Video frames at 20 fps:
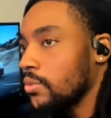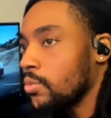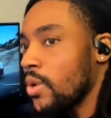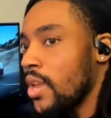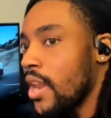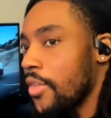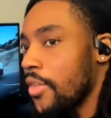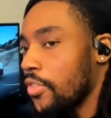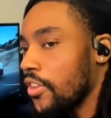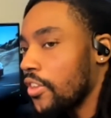
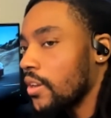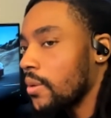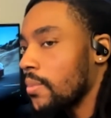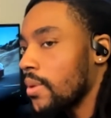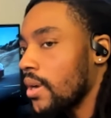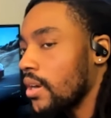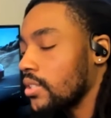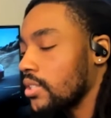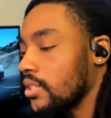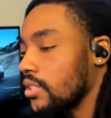When I think
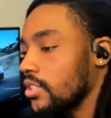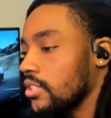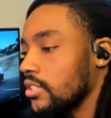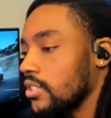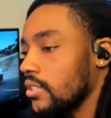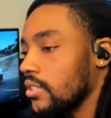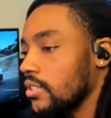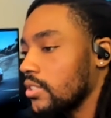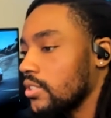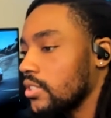about it,
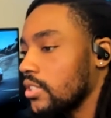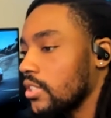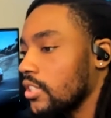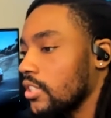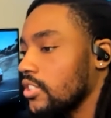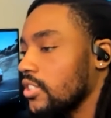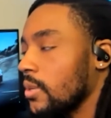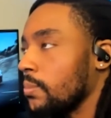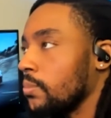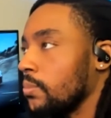
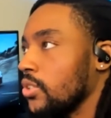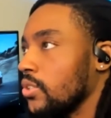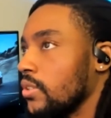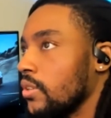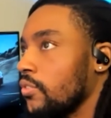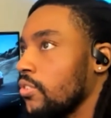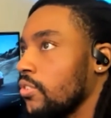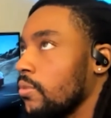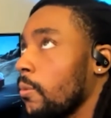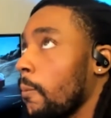it's a
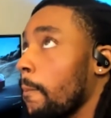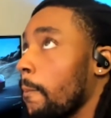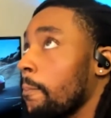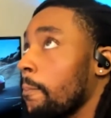beautiful